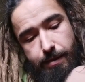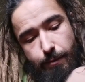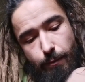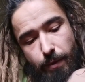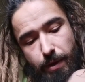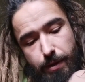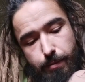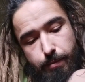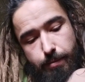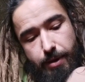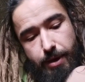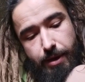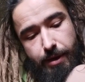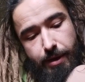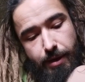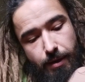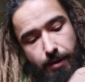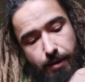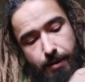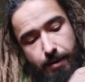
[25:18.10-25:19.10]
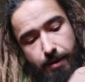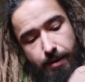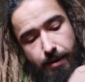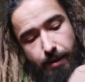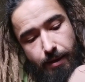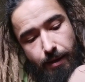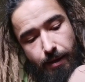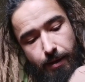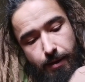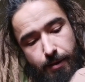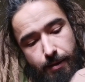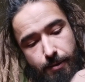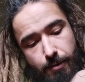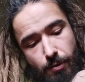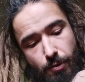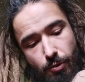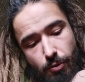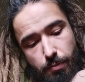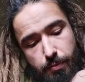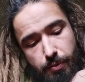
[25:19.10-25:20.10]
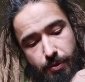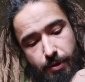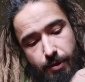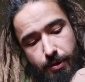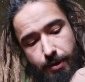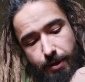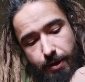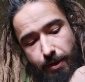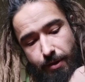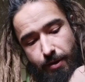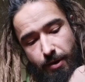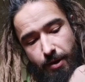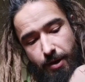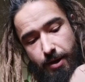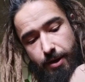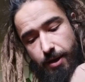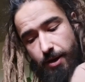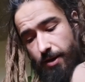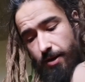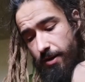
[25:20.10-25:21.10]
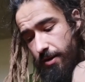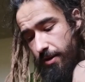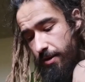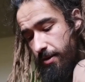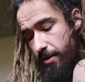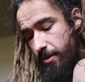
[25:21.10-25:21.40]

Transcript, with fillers: whereby I open another eye